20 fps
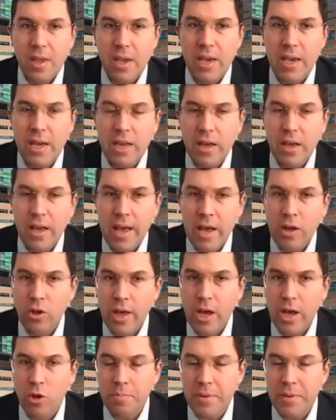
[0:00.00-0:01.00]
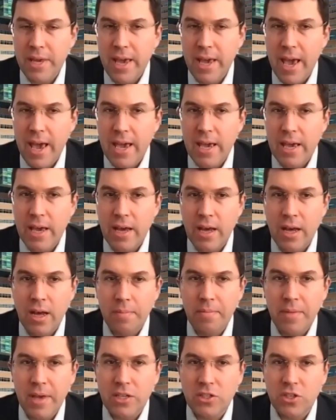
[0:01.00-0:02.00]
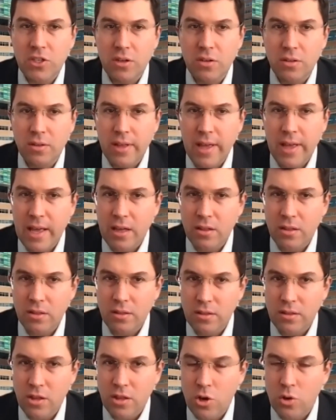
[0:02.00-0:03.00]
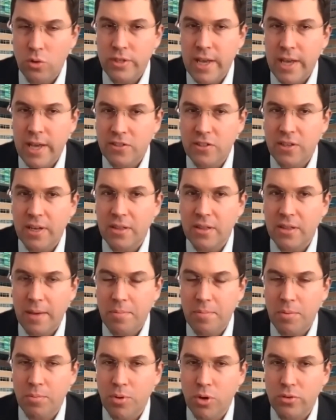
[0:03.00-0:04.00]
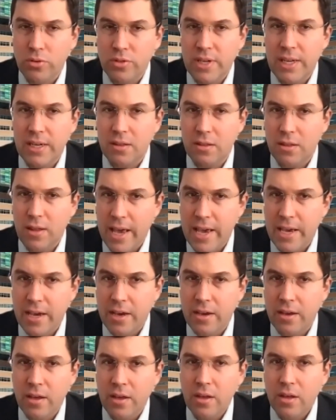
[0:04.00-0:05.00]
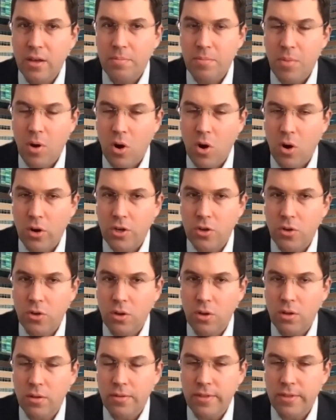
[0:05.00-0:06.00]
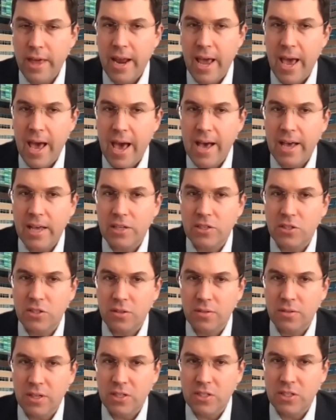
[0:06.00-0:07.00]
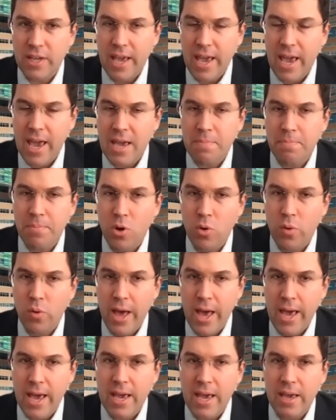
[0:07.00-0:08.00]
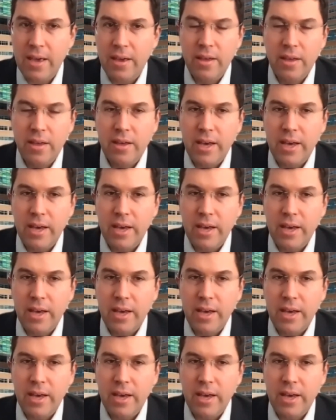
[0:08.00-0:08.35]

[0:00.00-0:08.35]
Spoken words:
LPA is a low density lipoprotein-like particle that has this ApoA